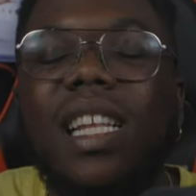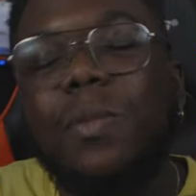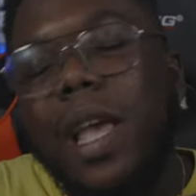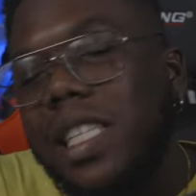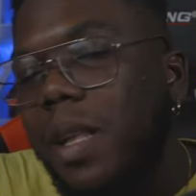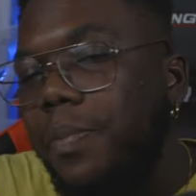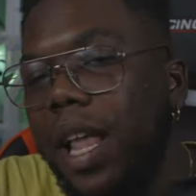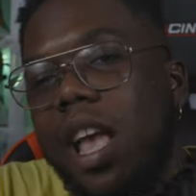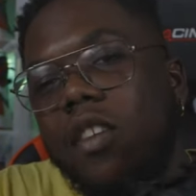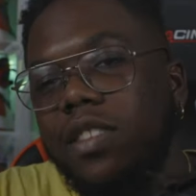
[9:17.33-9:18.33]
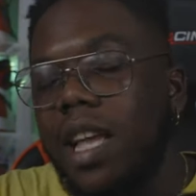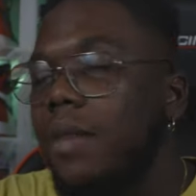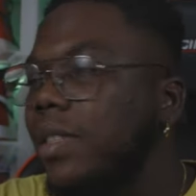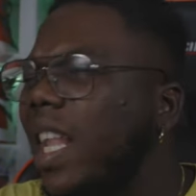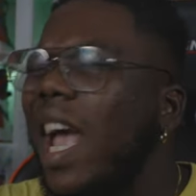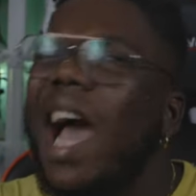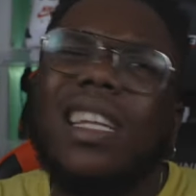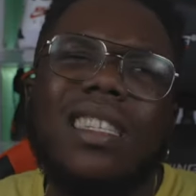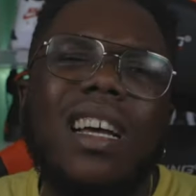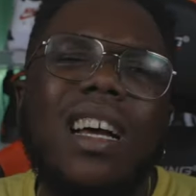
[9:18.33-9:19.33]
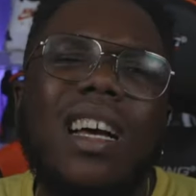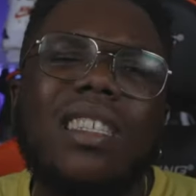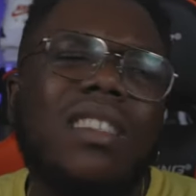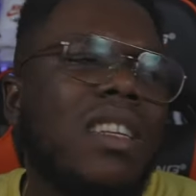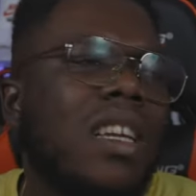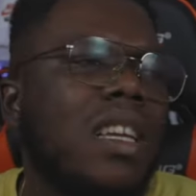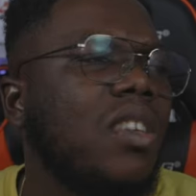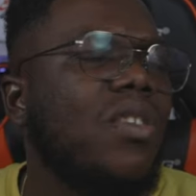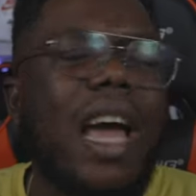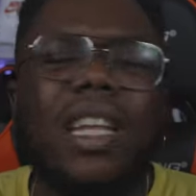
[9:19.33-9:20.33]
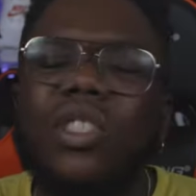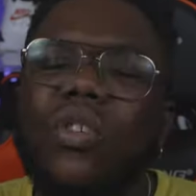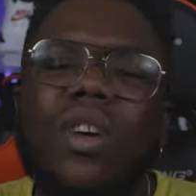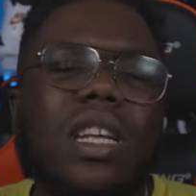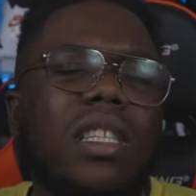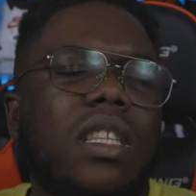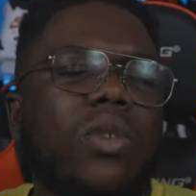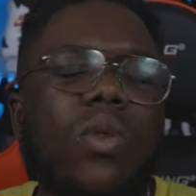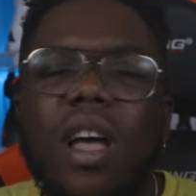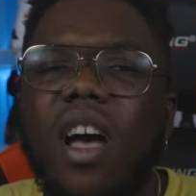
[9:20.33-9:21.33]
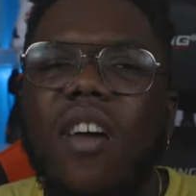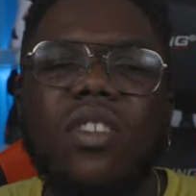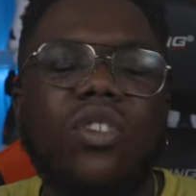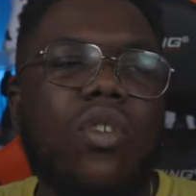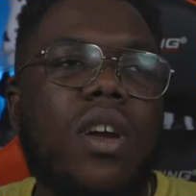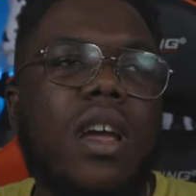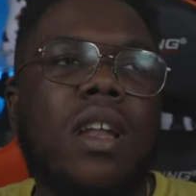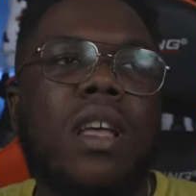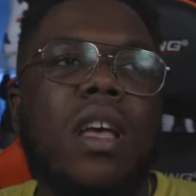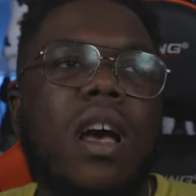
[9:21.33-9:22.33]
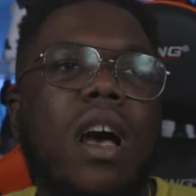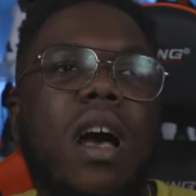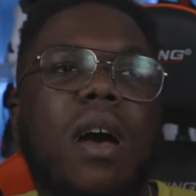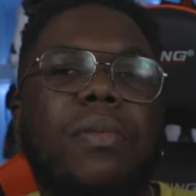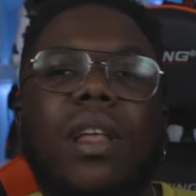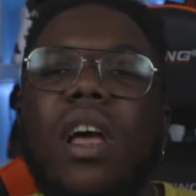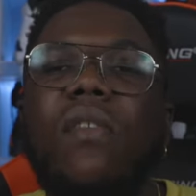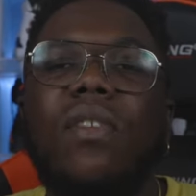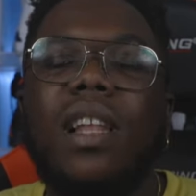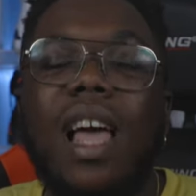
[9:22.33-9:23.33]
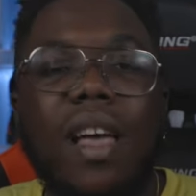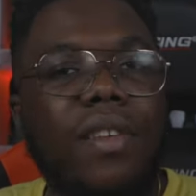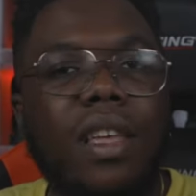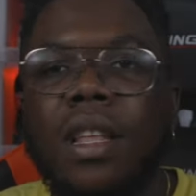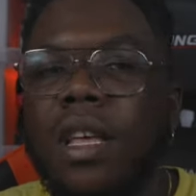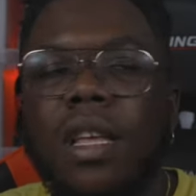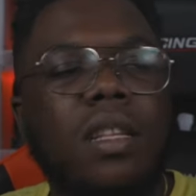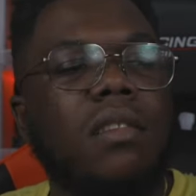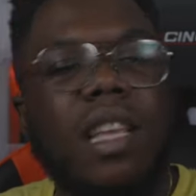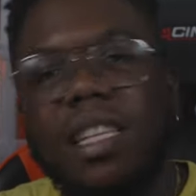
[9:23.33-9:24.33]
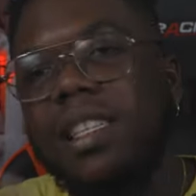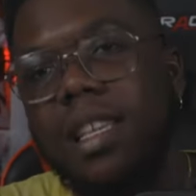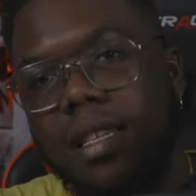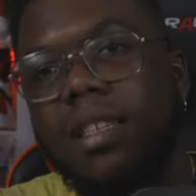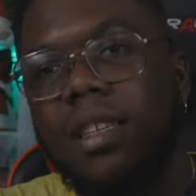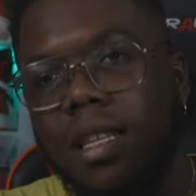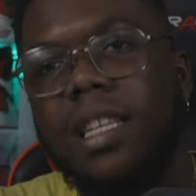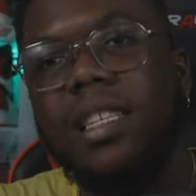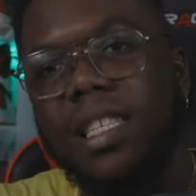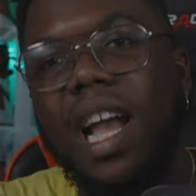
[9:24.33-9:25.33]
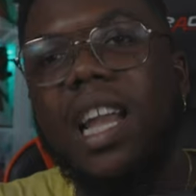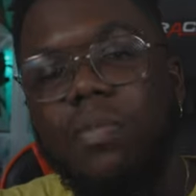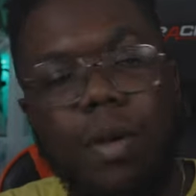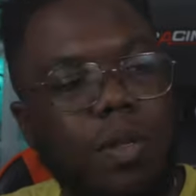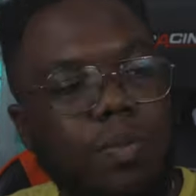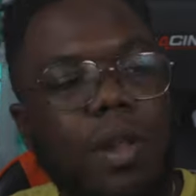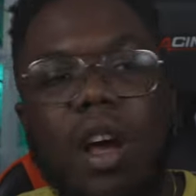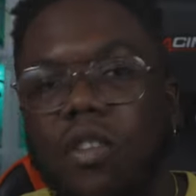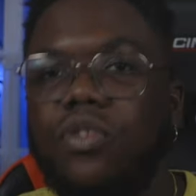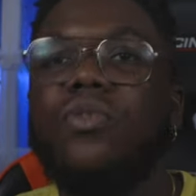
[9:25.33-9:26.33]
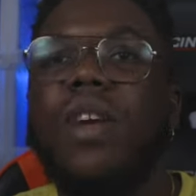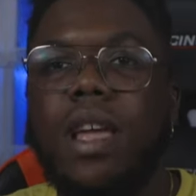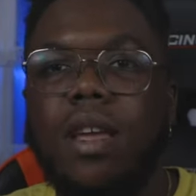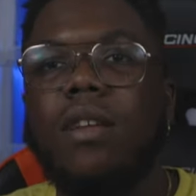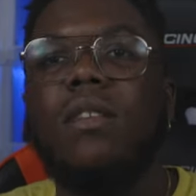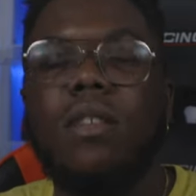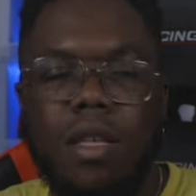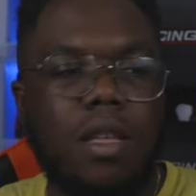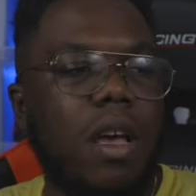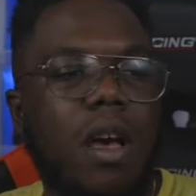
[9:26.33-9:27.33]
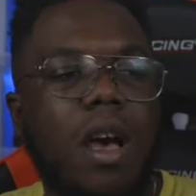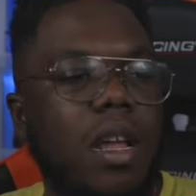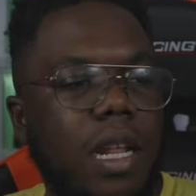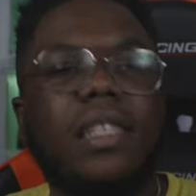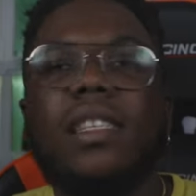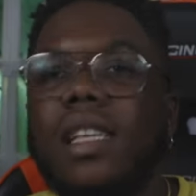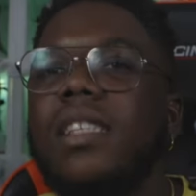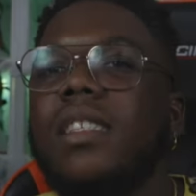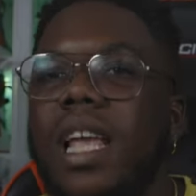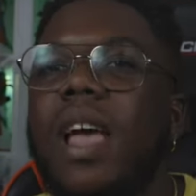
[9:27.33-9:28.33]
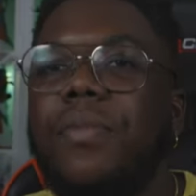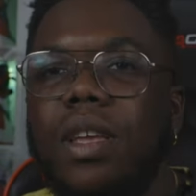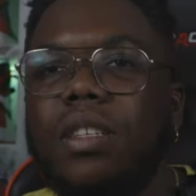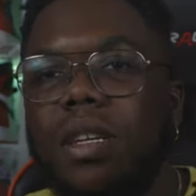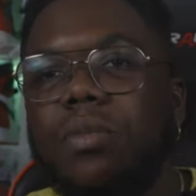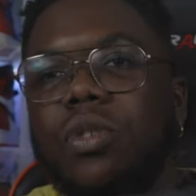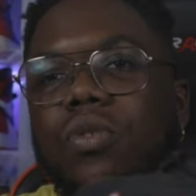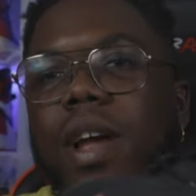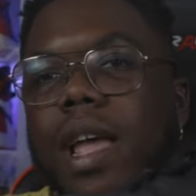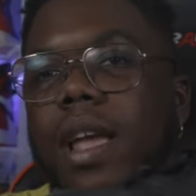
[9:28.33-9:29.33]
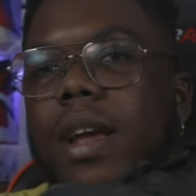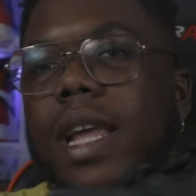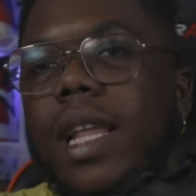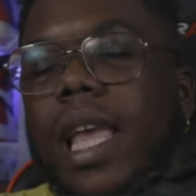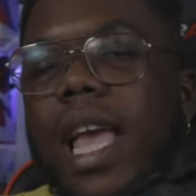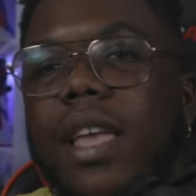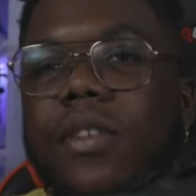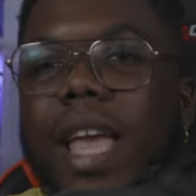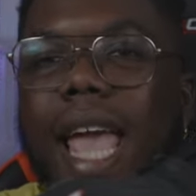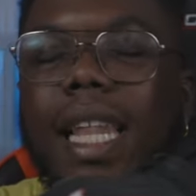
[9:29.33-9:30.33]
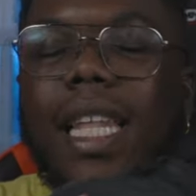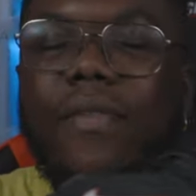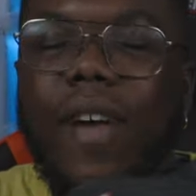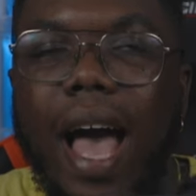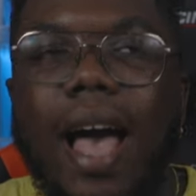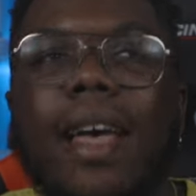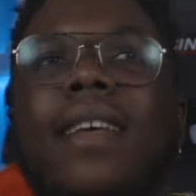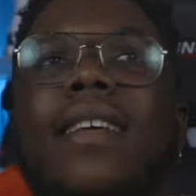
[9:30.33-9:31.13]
it's basically playoff time. Just like how the uh, you got the Jordan 12, the Jordan uh, playoff 11. This is this is Scottie Pippen's playoff shoe right here. Uh, this is his championship shoe right here. And again, you can't leave out.